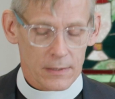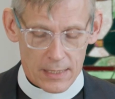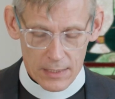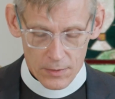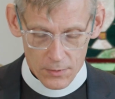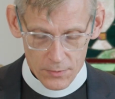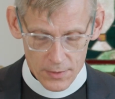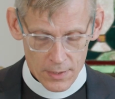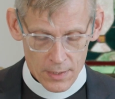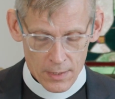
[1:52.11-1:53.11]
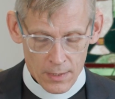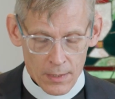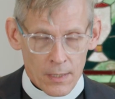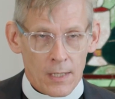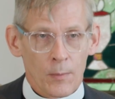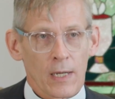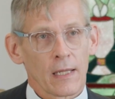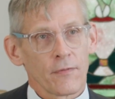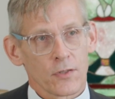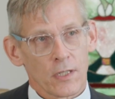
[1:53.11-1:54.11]
10 years. And when I
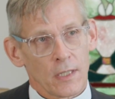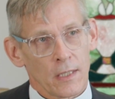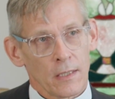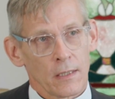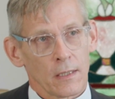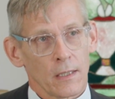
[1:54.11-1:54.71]
left GE,